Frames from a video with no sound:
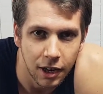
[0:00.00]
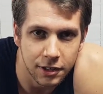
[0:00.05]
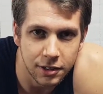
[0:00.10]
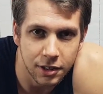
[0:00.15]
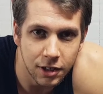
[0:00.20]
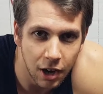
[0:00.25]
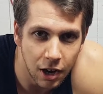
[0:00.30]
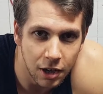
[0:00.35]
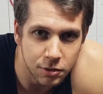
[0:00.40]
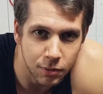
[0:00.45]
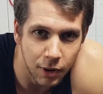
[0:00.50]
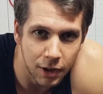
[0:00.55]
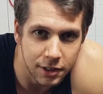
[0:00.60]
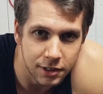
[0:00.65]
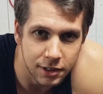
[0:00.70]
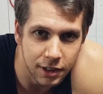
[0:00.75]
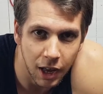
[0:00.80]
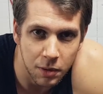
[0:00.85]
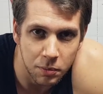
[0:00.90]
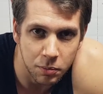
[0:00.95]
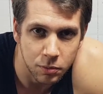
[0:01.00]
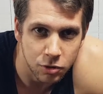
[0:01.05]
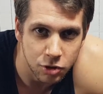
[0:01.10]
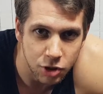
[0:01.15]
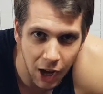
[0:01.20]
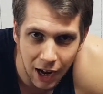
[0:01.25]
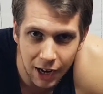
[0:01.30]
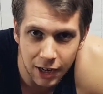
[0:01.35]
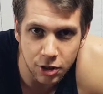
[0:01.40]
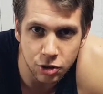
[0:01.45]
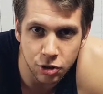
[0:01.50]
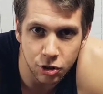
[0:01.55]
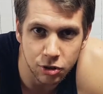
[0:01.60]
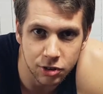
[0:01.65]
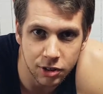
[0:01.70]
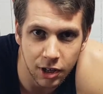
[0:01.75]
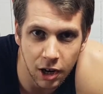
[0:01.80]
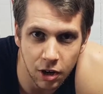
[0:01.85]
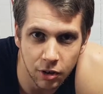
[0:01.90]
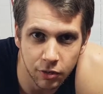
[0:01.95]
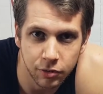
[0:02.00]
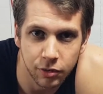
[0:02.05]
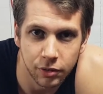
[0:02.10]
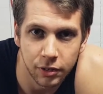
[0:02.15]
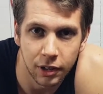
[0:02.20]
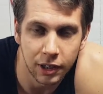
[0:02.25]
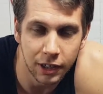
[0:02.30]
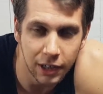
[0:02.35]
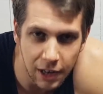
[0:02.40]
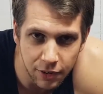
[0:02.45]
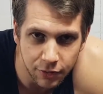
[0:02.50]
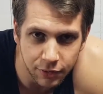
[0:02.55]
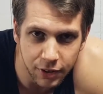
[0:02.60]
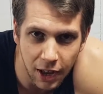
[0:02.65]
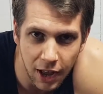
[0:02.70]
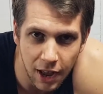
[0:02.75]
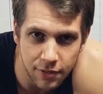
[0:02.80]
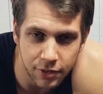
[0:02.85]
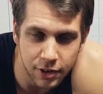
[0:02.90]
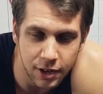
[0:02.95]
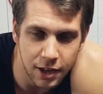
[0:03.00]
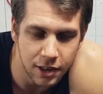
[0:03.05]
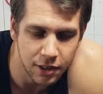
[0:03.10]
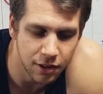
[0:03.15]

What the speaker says: a nice way to say challenge yourself, lift heavy.